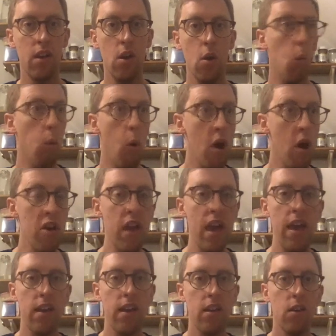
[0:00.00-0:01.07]
Well, what is
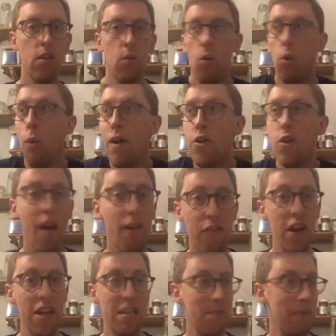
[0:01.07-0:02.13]
it? Well, when do you have
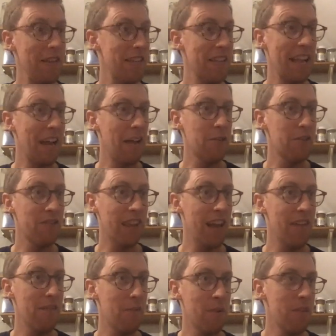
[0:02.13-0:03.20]
30 minutes to take out of your life?
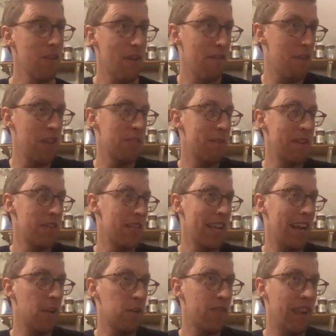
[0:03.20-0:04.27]
When do you have 30 minutes to take
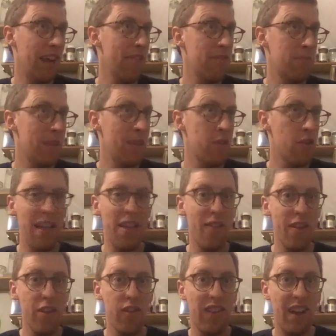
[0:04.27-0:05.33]
out of your life to potentially take the rest
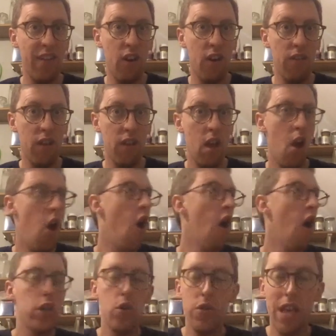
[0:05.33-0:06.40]
of your life off? Or I could
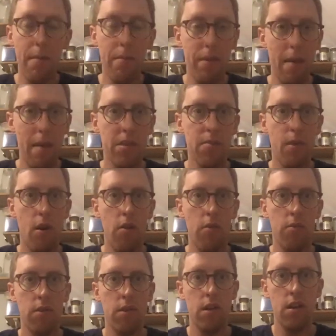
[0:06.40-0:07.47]
do 10 p.m. tomorrow.
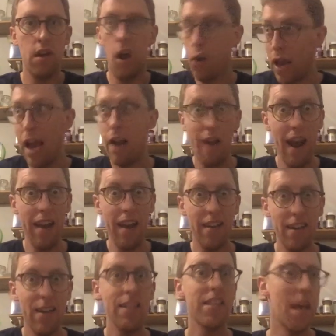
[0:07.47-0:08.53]
Okay, great.
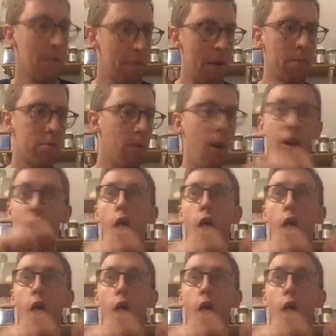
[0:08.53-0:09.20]
10 p.m. tomorrow.